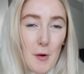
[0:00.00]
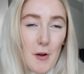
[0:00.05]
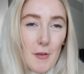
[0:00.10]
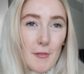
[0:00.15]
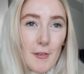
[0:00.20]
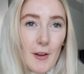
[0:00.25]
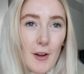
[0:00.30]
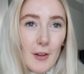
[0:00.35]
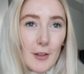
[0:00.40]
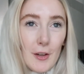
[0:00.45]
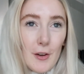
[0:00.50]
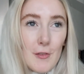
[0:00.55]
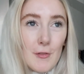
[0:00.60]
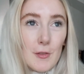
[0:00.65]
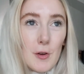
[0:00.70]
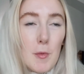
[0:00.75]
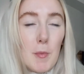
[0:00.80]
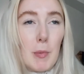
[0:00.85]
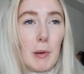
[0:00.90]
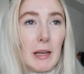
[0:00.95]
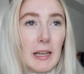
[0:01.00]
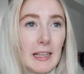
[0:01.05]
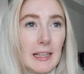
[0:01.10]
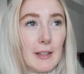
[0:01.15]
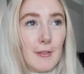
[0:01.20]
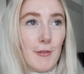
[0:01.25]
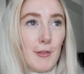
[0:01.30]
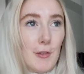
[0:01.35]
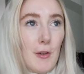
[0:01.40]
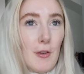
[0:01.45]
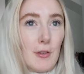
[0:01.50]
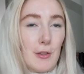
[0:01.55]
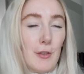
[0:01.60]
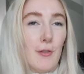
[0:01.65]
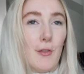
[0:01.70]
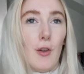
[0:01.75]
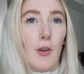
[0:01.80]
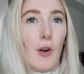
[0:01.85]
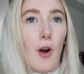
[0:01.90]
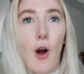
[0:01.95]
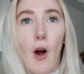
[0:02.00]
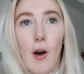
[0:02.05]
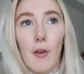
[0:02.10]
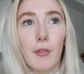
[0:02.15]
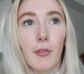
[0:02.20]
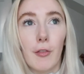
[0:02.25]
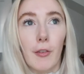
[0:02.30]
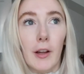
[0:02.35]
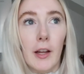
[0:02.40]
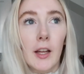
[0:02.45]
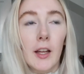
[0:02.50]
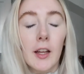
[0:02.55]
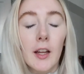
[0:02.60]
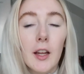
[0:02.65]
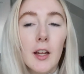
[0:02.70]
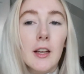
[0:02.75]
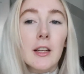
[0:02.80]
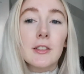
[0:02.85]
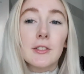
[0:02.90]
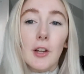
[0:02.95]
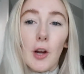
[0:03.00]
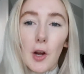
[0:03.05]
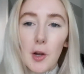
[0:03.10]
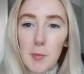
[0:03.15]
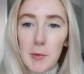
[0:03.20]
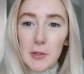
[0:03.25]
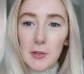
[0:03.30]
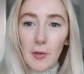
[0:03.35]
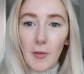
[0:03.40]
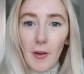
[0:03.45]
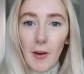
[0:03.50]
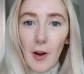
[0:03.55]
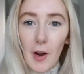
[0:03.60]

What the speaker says: I feel like I've completely forgot to vlog half of it, so I hope it's all right.